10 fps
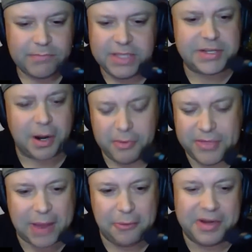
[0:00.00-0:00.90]
You start with
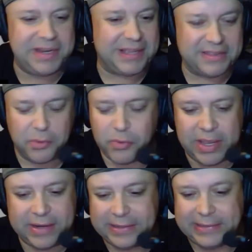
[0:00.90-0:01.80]
that one, you get the
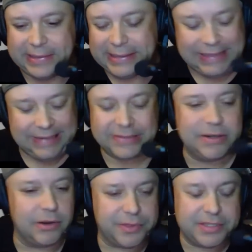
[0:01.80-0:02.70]
win. There's
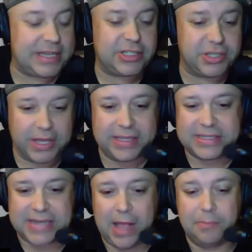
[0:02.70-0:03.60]
no such thing as
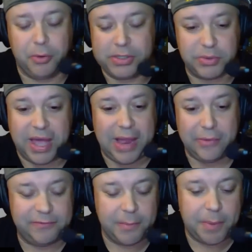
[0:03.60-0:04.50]
style points with
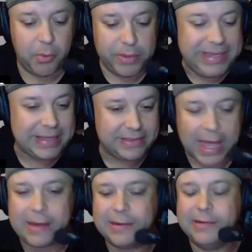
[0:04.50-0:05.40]
Iowa football. We get
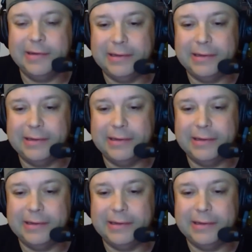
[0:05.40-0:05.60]
that.